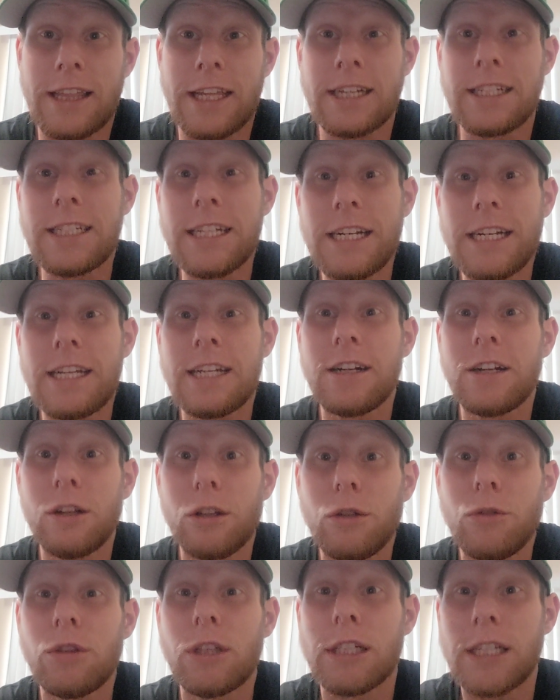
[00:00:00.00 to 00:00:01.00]
that didn't
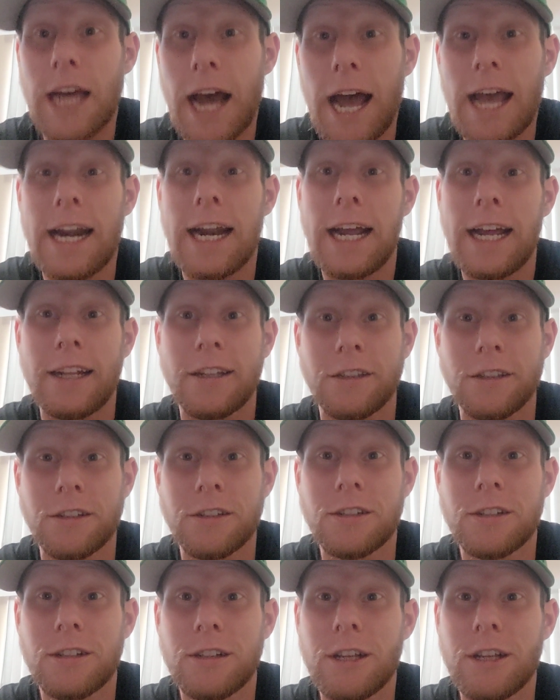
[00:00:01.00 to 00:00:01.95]
include the tight ends.